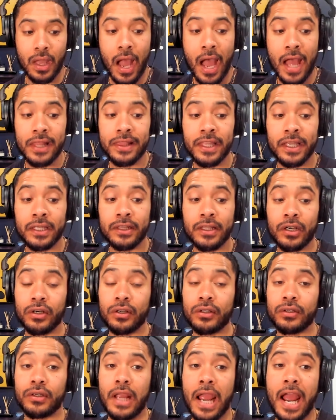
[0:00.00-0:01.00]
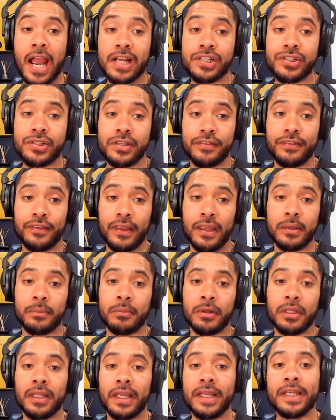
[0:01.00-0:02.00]
I think they're actually saying
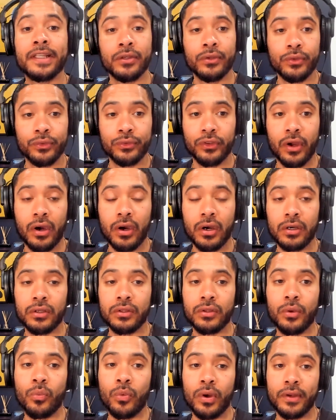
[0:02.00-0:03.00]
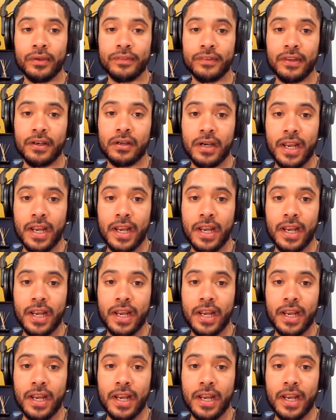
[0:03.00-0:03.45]
millennials are the ones that